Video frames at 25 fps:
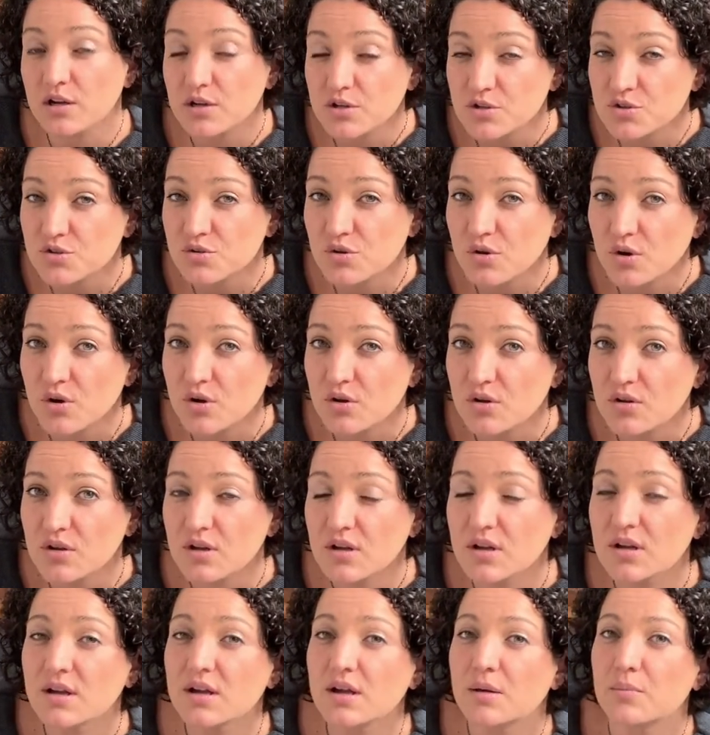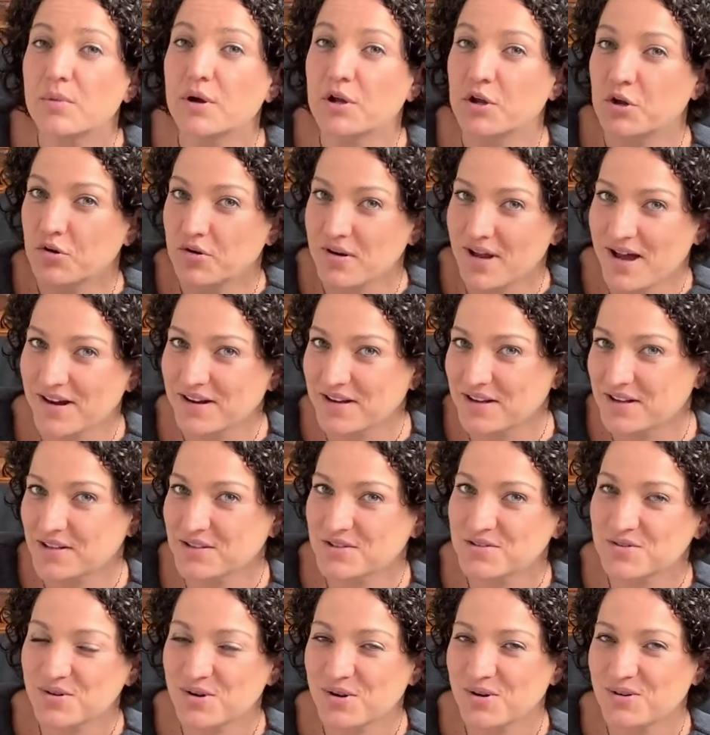control, but you're not in
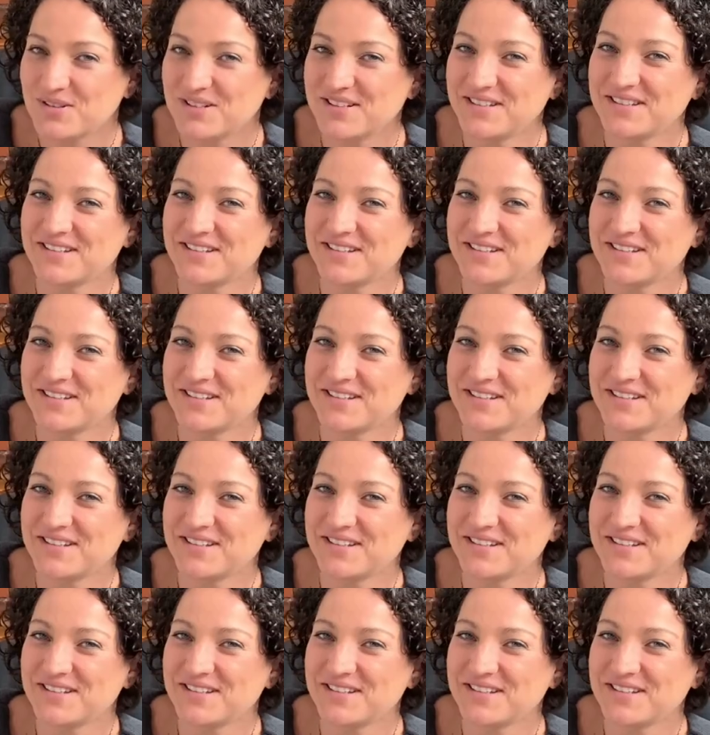control.